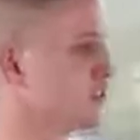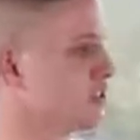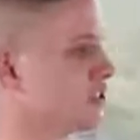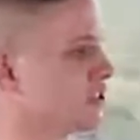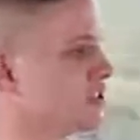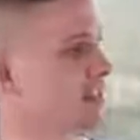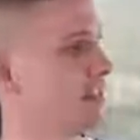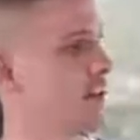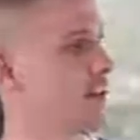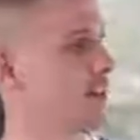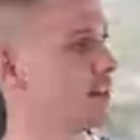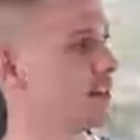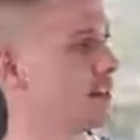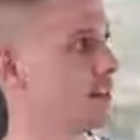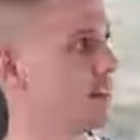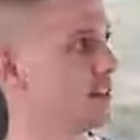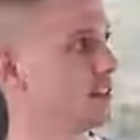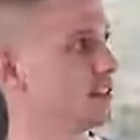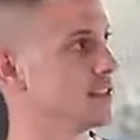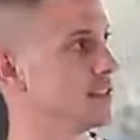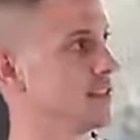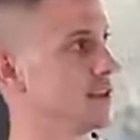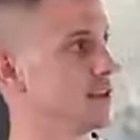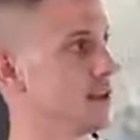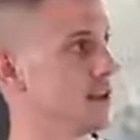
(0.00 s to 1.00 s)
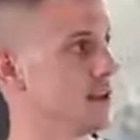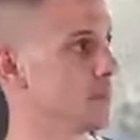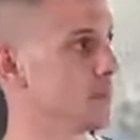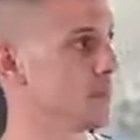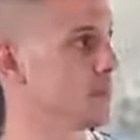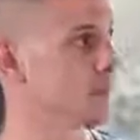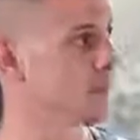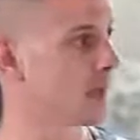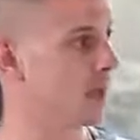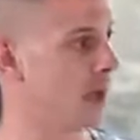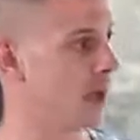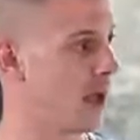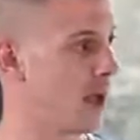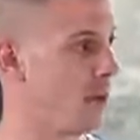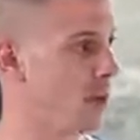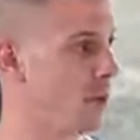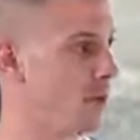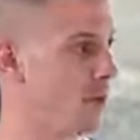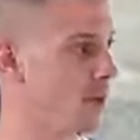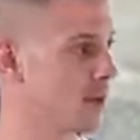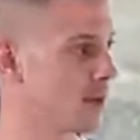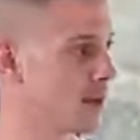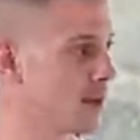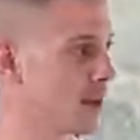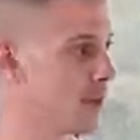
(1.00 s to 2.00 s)
there's 10 things here, I
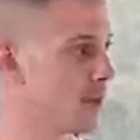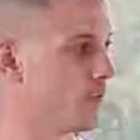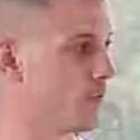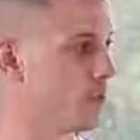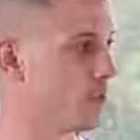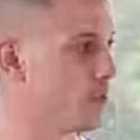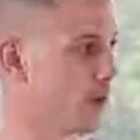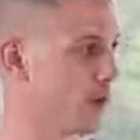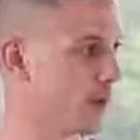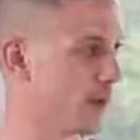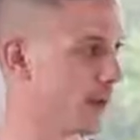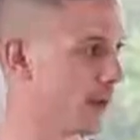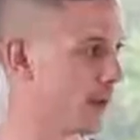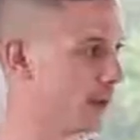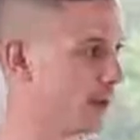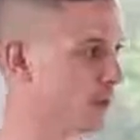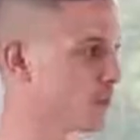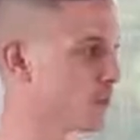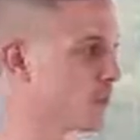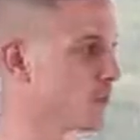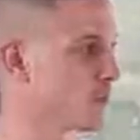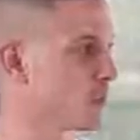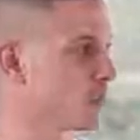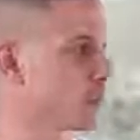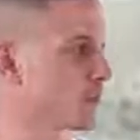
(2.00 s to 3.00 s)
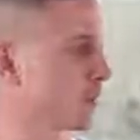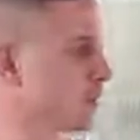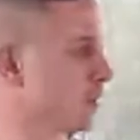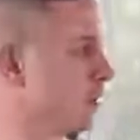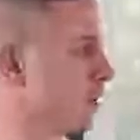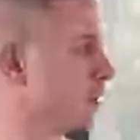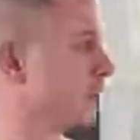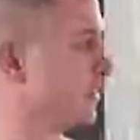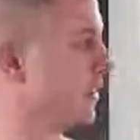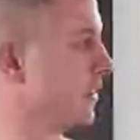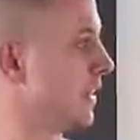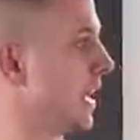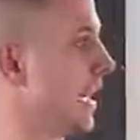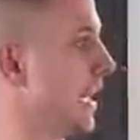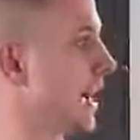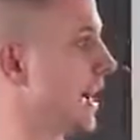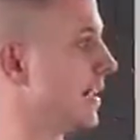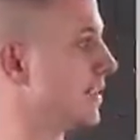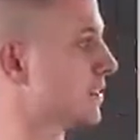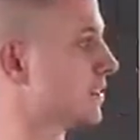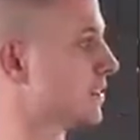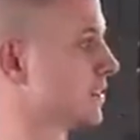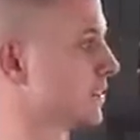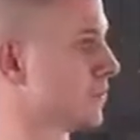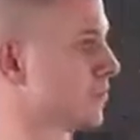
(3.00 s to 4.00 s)
want to kind of organize from
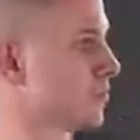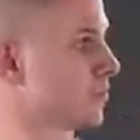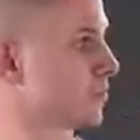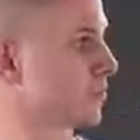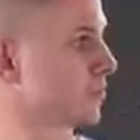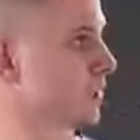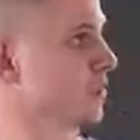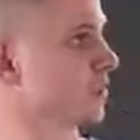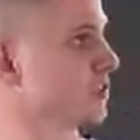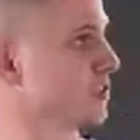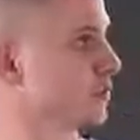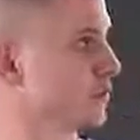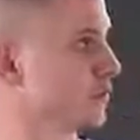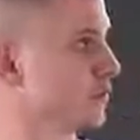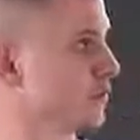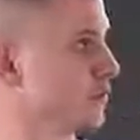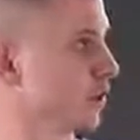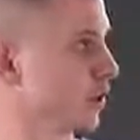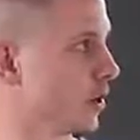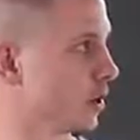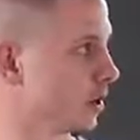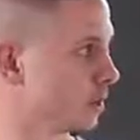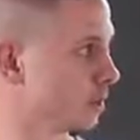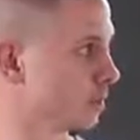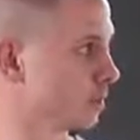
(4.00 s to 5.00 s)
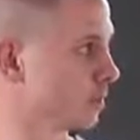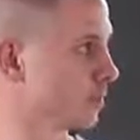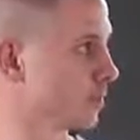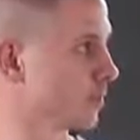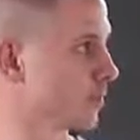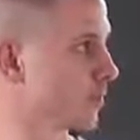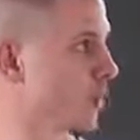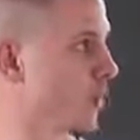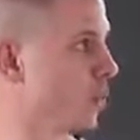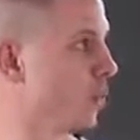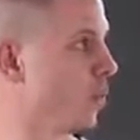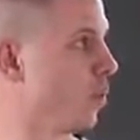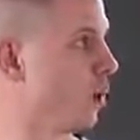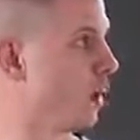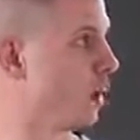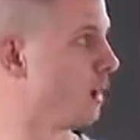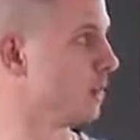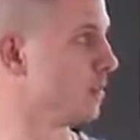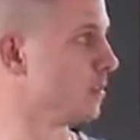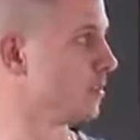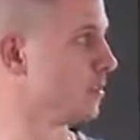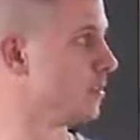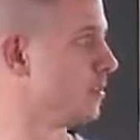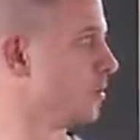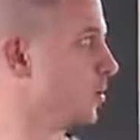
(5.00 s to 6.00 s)
last to first what
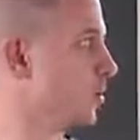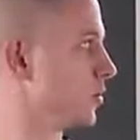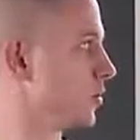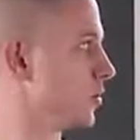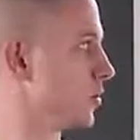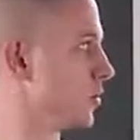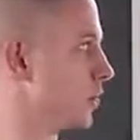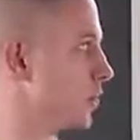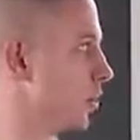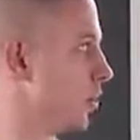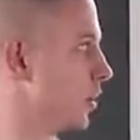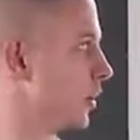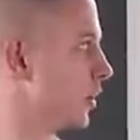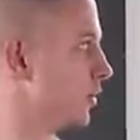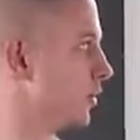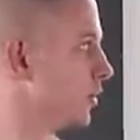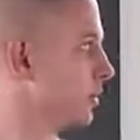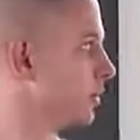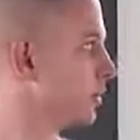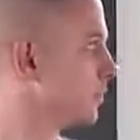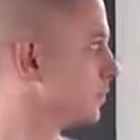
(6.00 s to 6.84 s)
is the most important,